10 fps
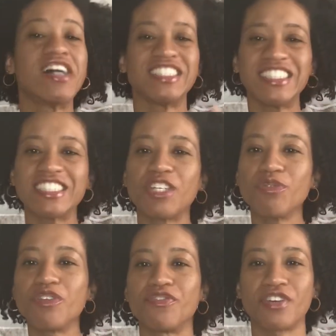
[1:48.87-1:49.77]
it's cute
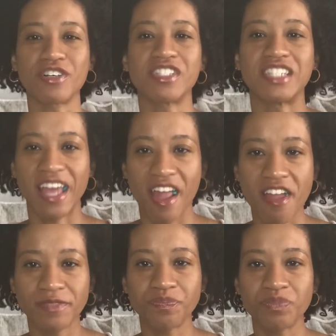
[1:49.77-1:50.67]
the first day,
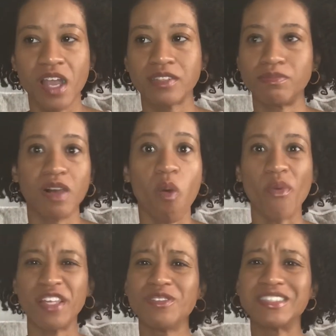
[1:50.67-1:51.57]
but when
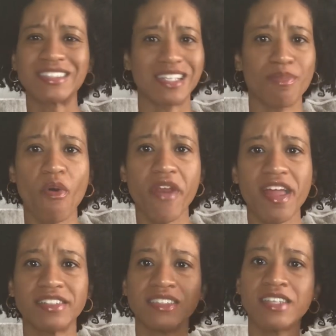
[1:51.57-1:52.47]
you sleep on
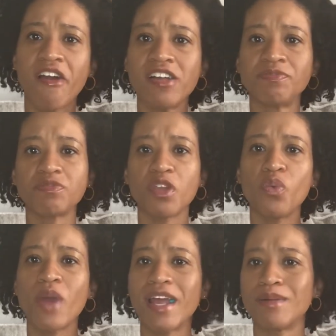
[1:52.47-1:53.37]
it, you
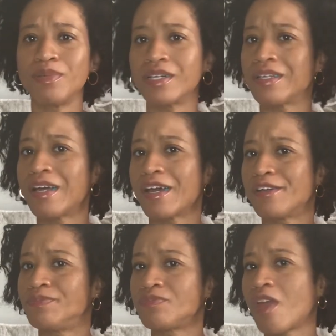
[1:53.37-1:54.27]
wake up looking like
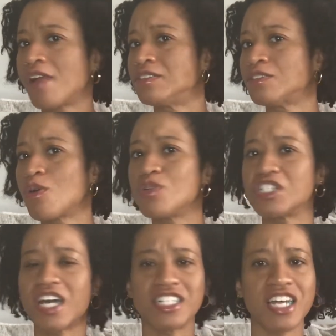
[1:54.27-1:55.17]
who
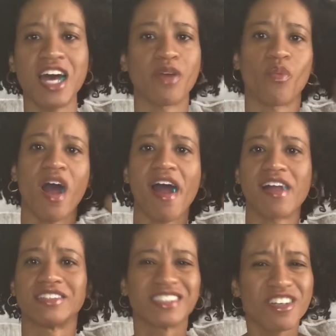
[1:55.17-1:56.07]
shot John and why.
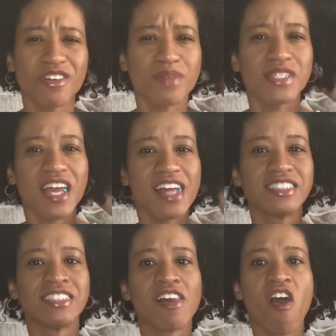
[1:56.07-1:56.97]
You know what I'm saying?
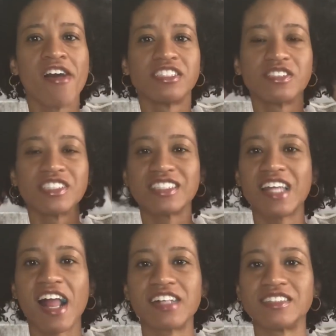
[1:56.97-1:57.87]
So it's just
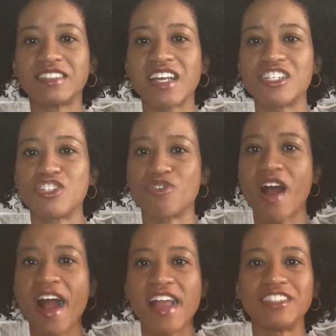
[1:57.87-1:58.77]
like it's
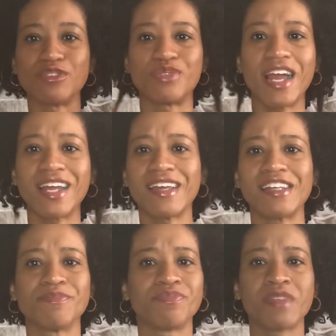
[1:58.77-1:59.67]
dry, it's raggedy,
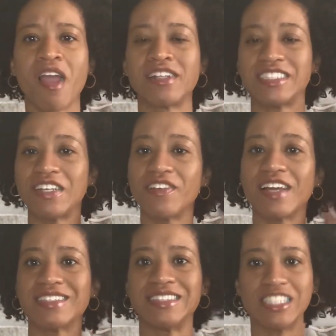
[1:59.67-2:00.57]
and I feel like
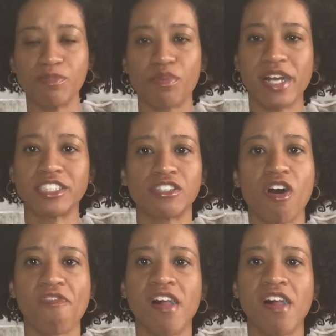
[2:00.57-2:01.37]
this breaks off